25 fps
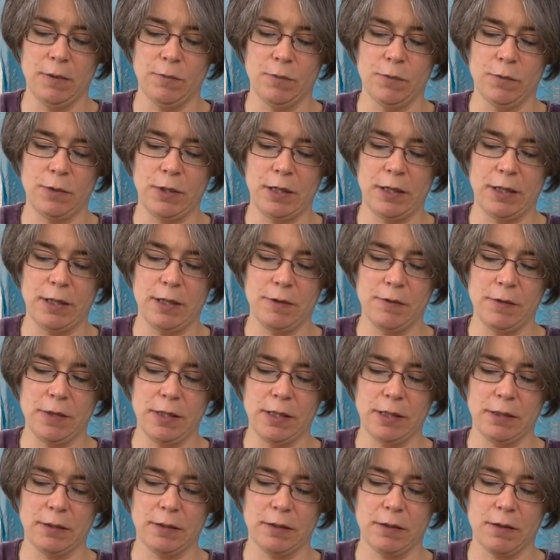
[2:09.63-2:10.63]
will clear a
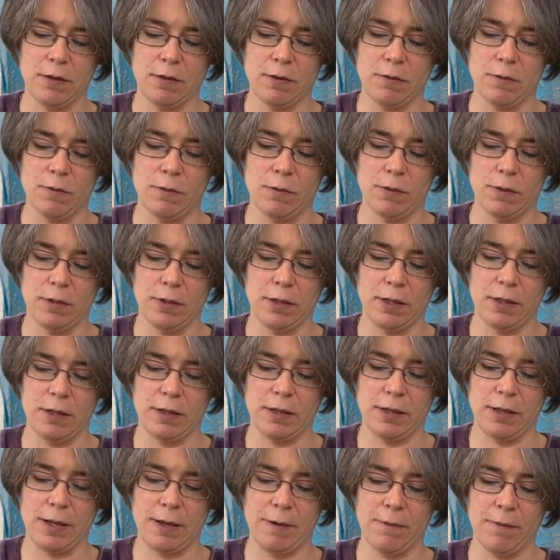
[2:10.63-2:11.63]
little hole and
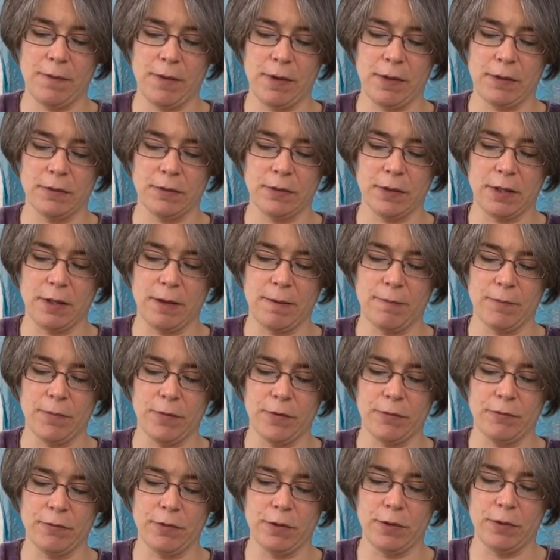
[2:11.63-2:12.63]
allow that to come
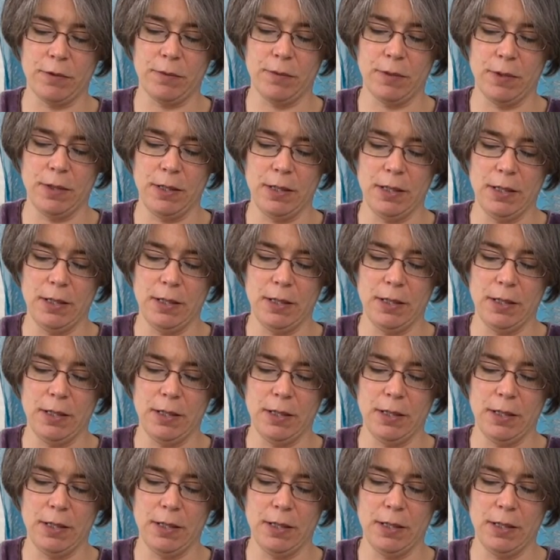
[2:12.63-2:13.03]
through.